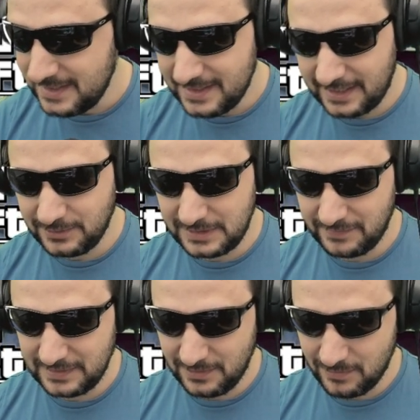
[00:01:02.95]
I don't even
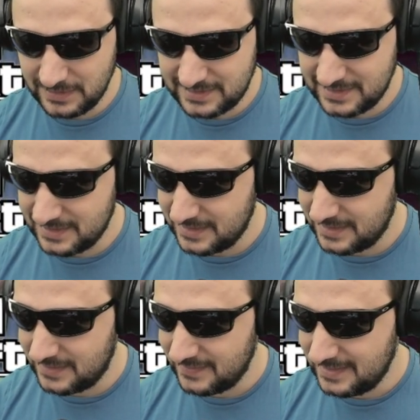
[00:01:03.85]
know what's
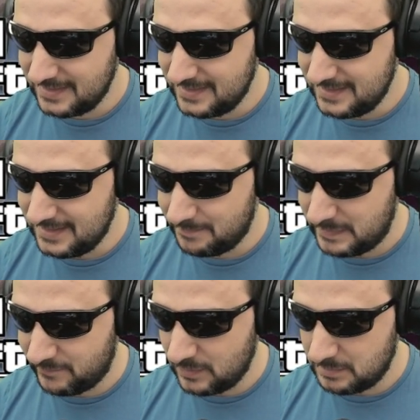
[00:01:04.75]
uh,
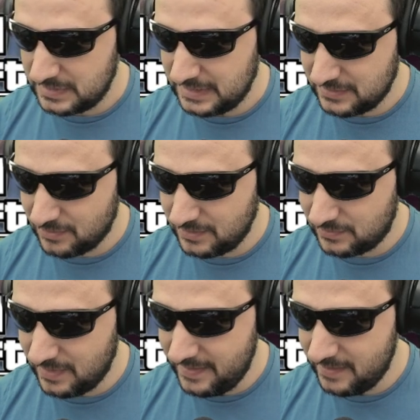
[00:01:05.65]
performance it's going to
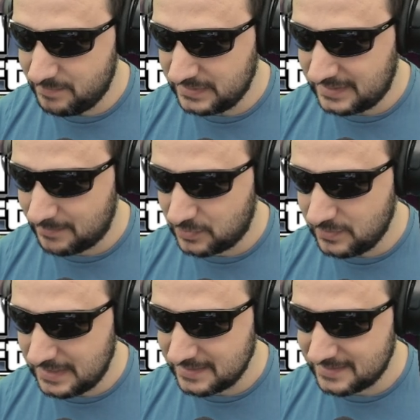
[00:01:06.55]
have, but I'm
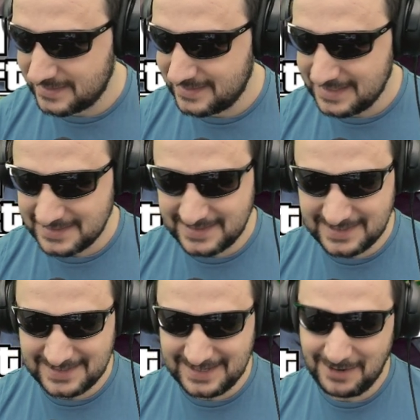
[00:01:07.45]
curious and see.
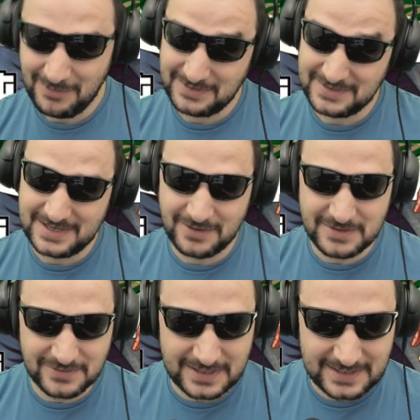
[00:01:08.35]
I want to see how it's
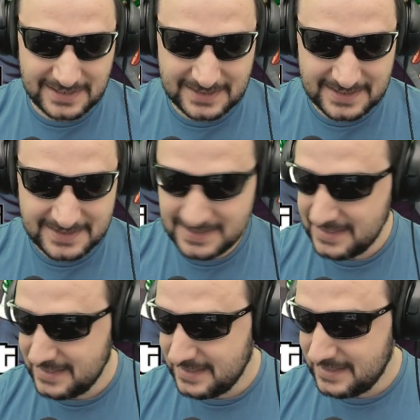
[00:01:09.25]
running like this.
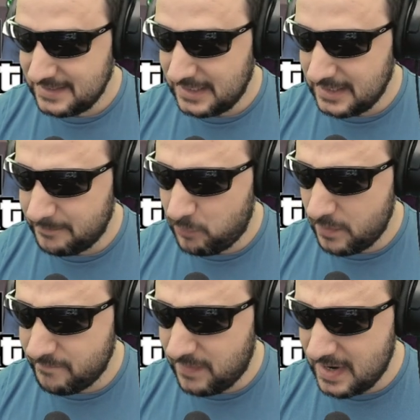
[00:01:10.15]
Uh, zero point
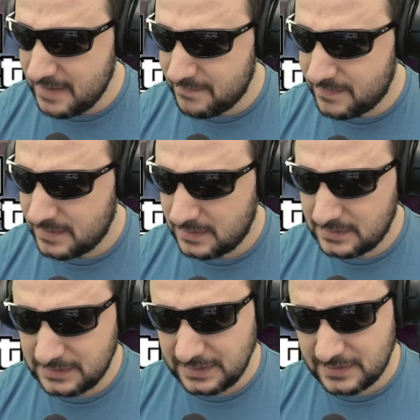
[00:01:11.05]
five,
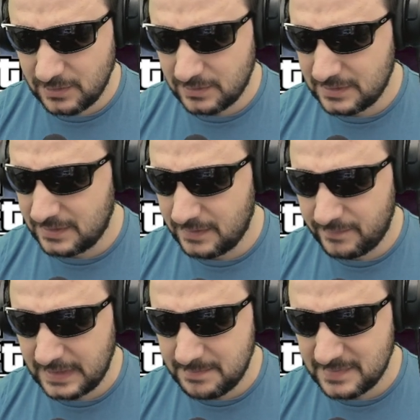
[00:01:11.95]
it's on uh, frames.